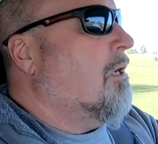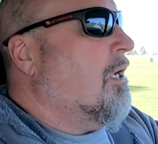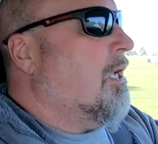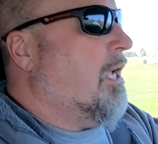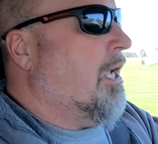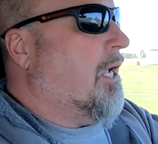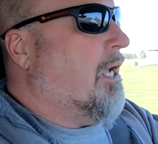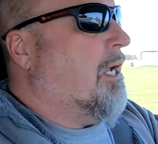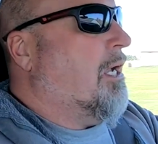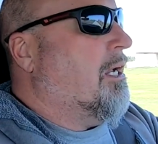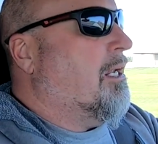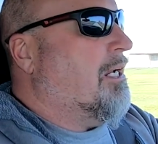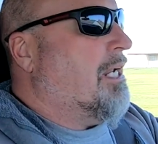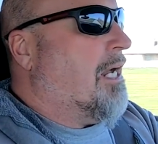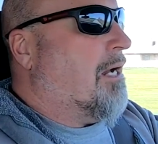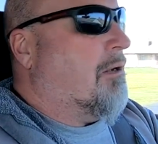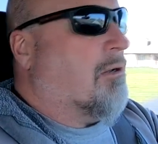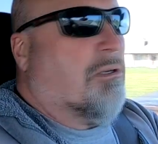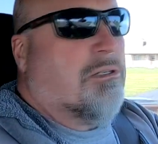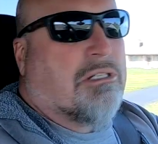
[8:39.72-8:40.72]
and
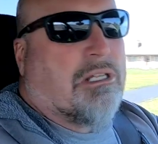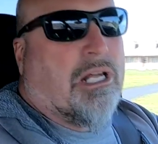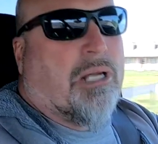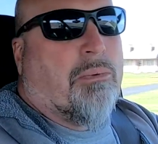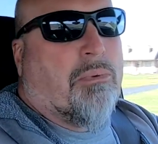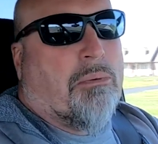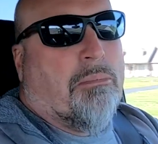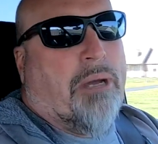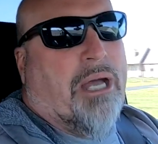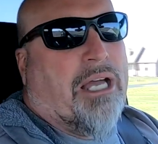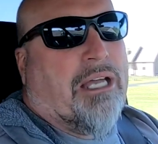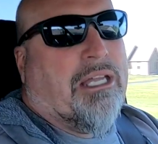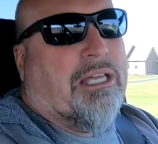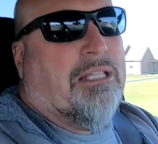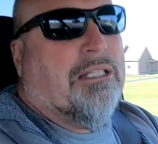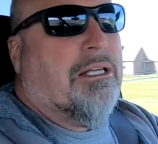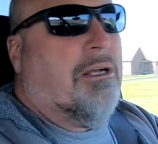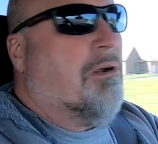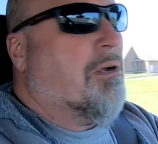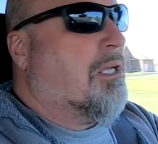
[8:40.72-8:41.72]
now it looks like we're back
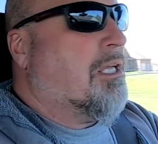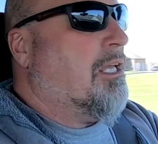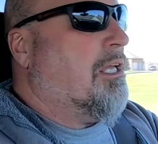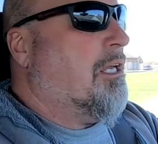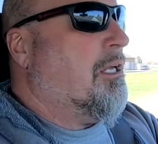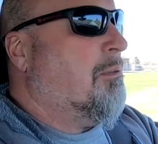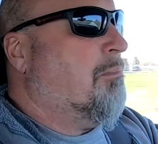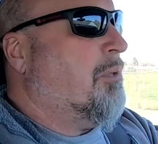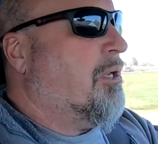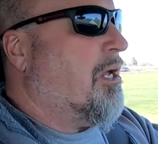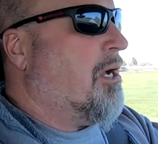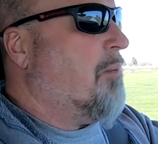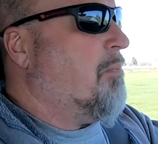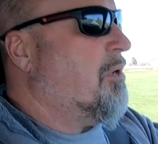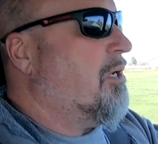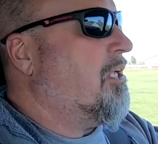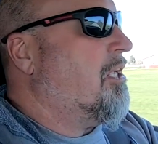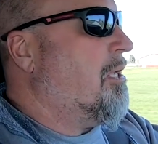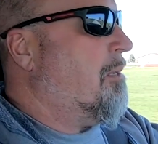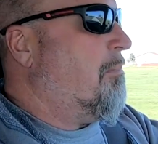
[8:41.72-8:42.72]
in there again but i
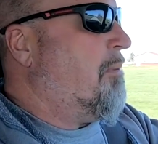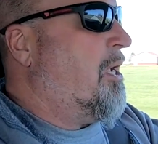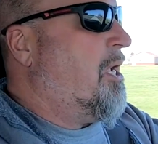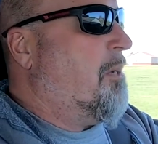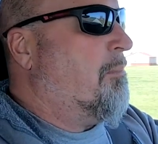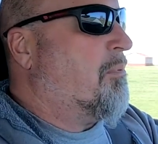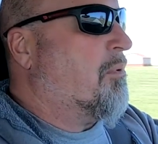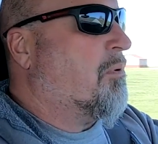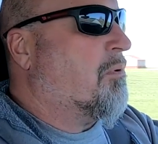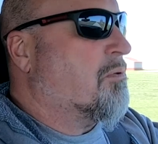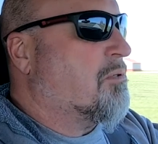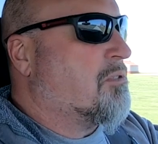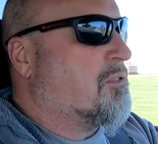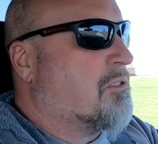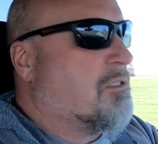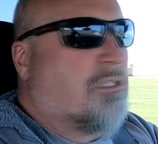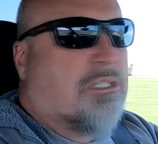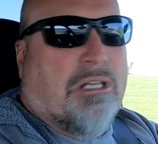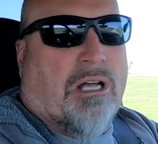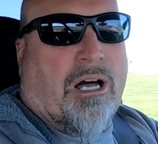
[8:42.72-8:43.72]
want to get papers
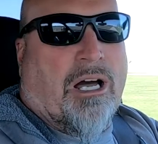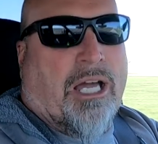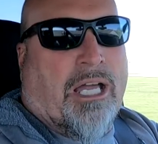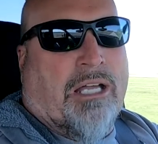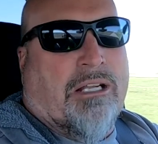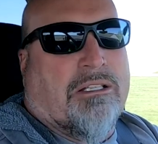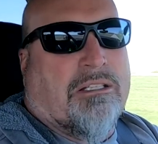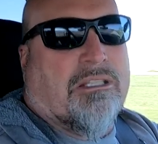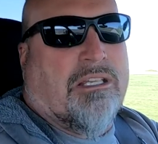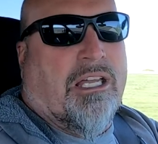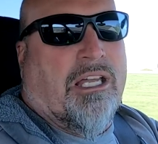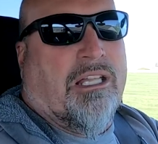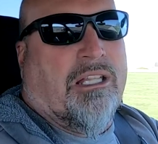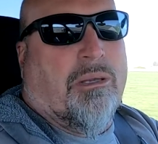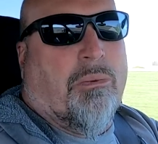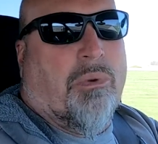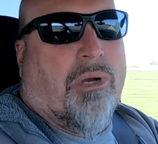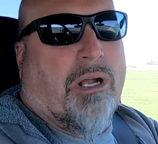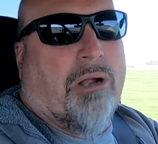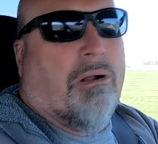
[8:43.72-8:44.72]
signed saying
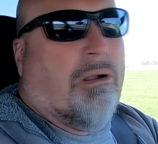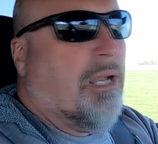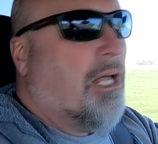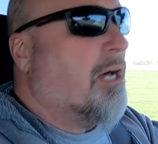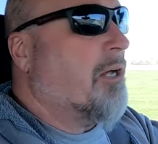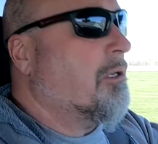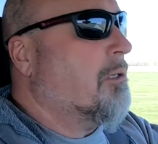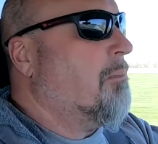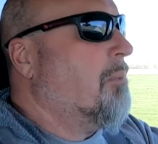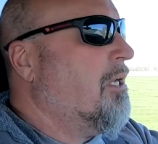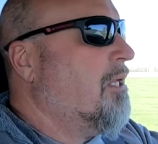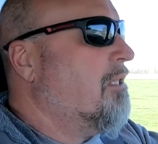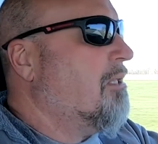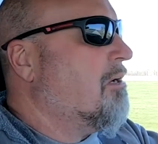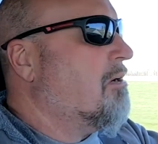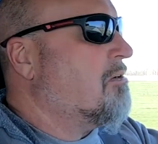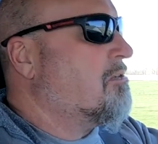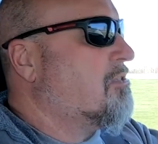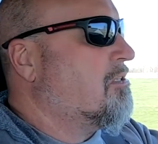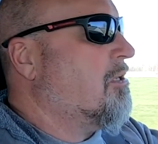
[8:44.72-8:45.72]
that we are allowed to be
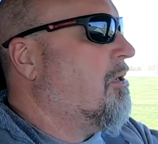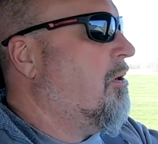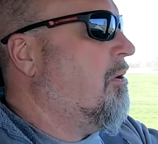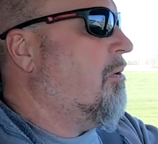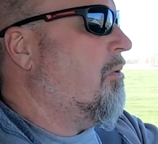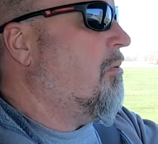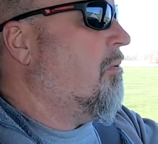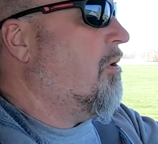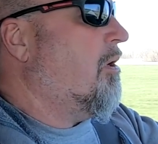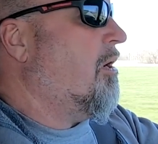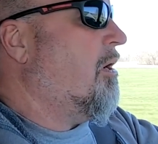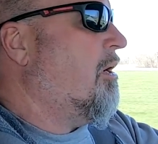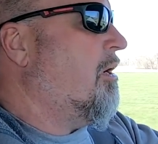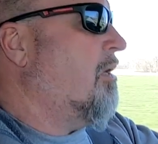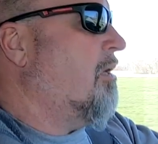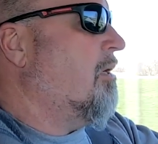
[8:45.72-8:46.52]
there so uh